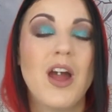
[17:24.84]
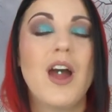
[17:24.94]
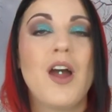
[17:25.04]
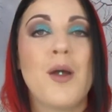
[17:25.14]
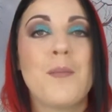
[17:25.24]

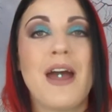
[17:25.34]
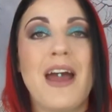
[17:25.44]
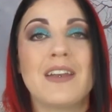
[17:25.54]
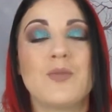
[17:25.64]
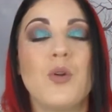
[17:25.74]

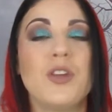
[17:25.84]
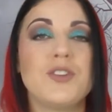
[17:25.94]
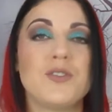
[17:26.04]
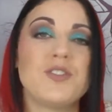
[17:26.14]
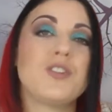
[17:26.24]
and what you
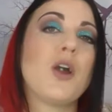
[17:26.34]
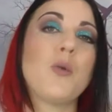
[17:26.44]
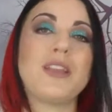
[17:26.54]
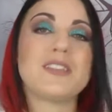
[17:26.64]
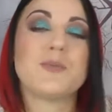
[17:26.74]
do is you go
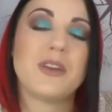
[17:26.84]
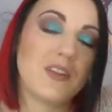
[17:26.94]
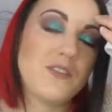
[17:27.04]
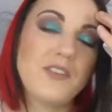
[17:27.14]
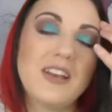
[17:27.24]
into it,
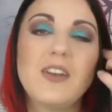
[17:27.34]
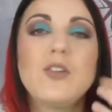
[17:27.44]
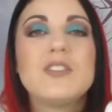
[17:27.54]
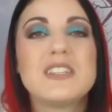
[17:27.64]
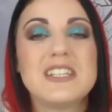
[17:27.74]
you fill in
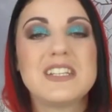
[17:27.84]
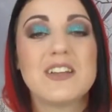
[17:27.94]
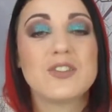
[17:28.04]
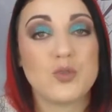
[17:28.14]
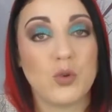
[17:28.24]
all the
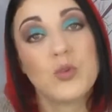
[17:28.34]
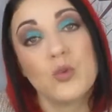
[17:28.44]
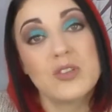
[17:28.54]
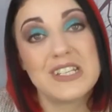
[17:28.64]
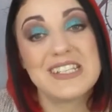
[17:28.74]
details, or
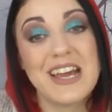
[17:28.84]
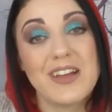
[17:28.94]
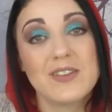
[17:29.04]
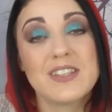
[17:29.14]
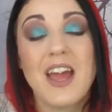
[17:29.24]
your
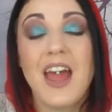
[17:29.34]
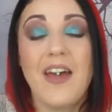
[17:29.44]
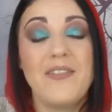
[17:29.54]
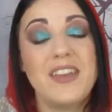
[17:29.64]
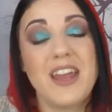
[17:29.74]
details,
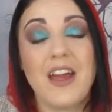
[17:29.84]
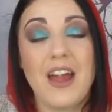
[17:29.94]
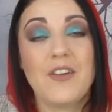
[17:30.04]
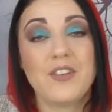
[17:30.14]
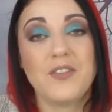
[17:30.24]
and then you
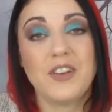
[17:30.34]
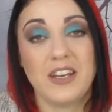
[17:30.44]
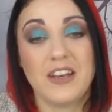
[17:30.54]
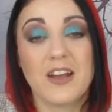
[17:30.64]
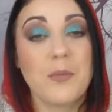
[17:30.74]
have to fill
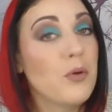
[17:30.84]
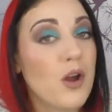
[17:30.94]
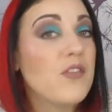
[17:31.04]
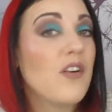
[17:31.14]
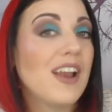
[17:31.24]
in like a
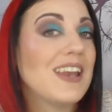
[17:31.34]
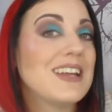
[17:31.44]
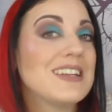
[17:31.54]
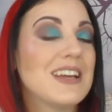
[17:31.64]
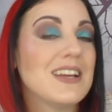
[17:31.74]

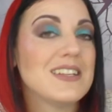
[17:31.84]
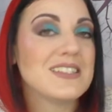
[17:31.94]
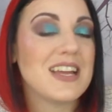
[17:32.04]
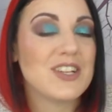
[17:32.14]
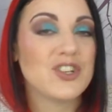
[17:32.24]
profiling
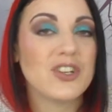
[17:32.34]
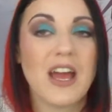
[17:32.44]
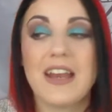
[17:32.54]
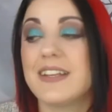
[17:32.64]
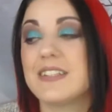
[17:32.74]
section,
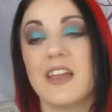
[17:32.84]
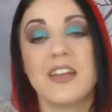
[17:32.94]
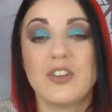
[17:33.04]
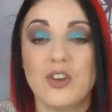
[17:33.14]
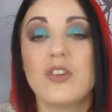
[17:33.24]
and it's
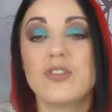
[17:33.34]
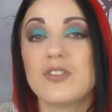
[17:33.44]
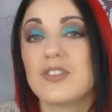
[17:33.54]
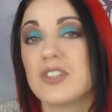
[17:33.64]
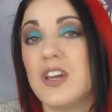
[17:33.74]
like not
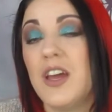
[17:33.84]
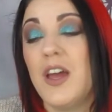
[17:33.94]
just